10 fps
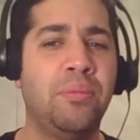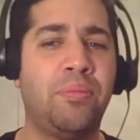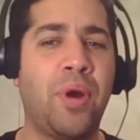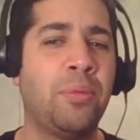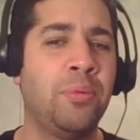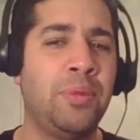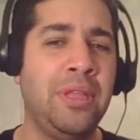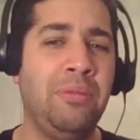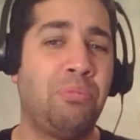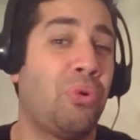
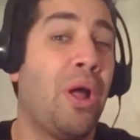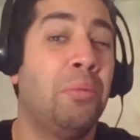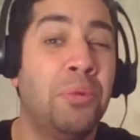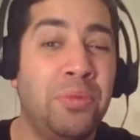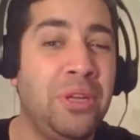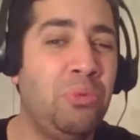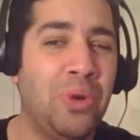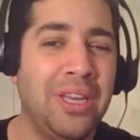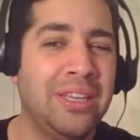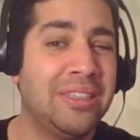probably
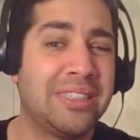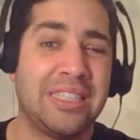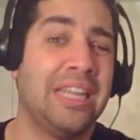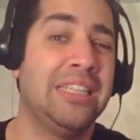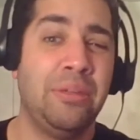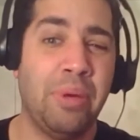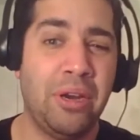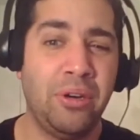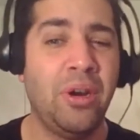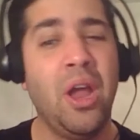written slightly
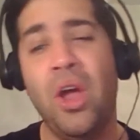better.